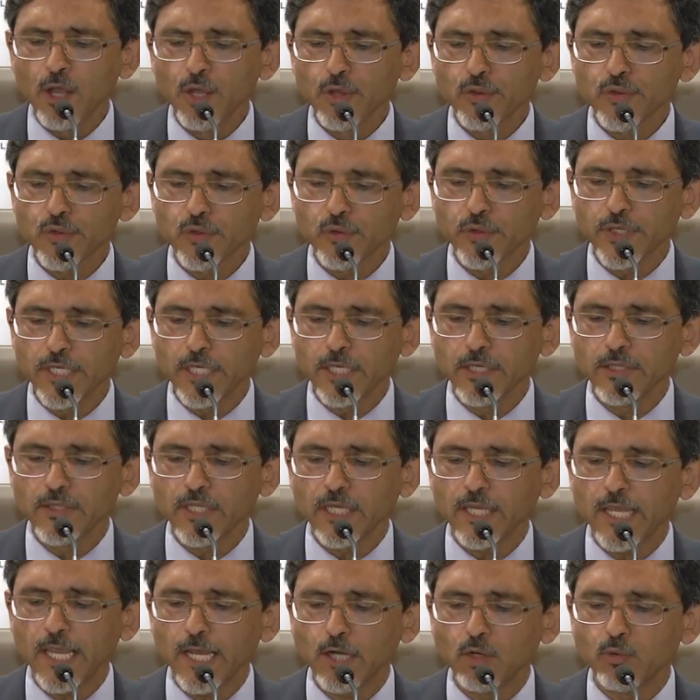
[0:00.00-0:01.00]
through
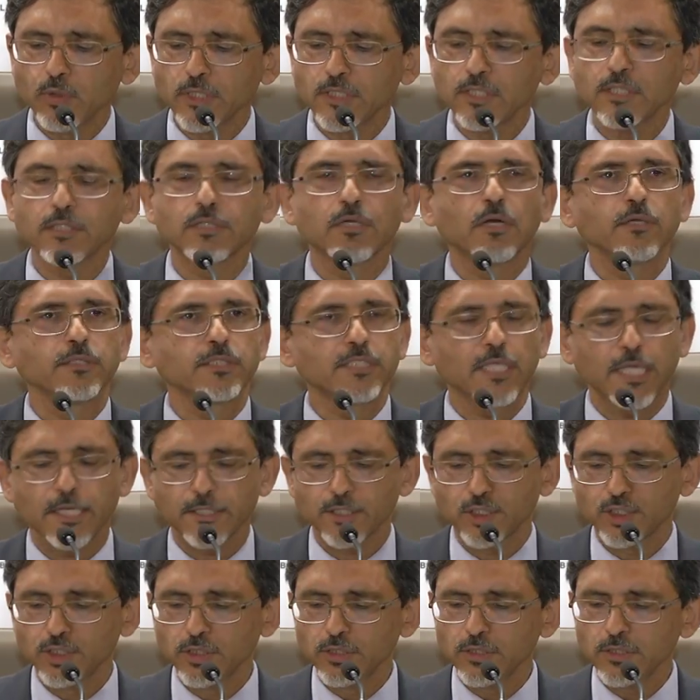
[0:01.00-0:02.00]
either equity
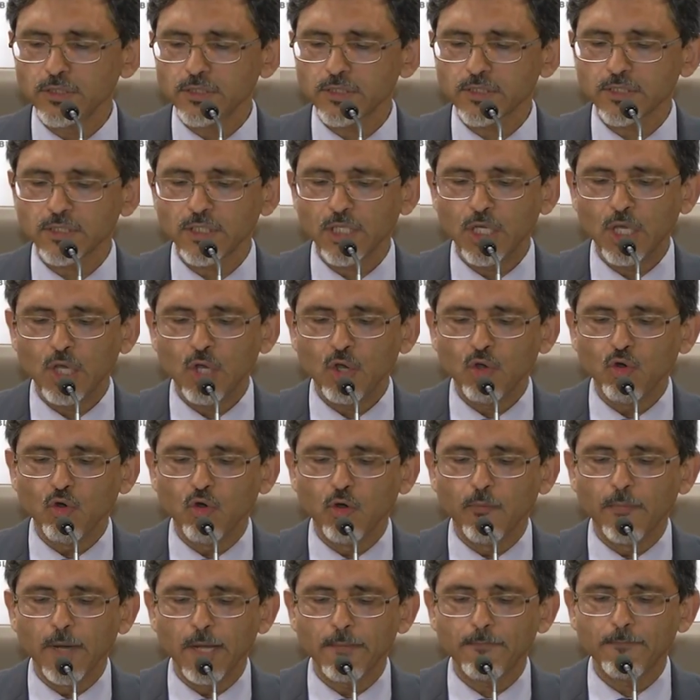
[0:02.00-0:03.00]
transactions
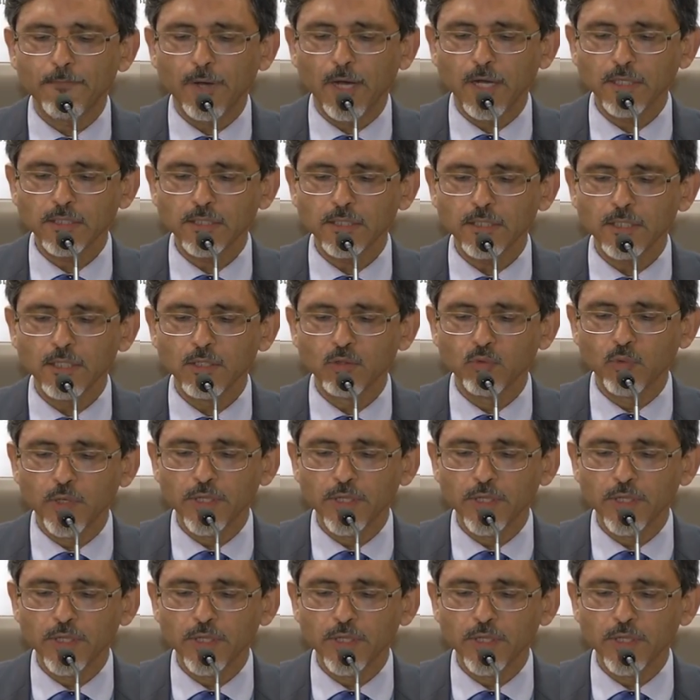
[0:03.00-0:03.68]
or by partnering